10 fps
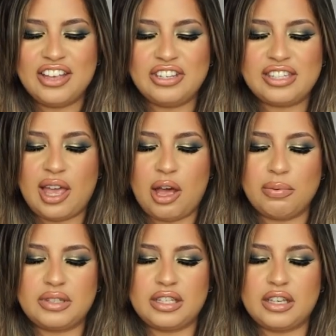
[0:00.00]
it just
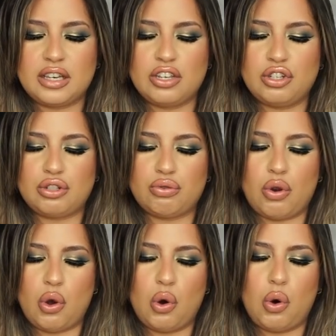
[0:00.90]
helps to
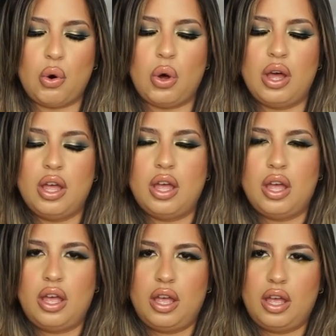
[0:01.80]
control
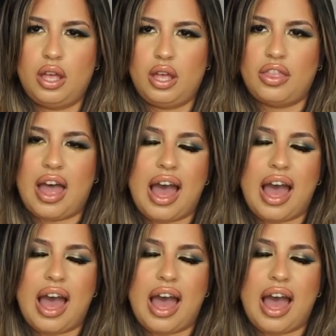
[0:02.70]
the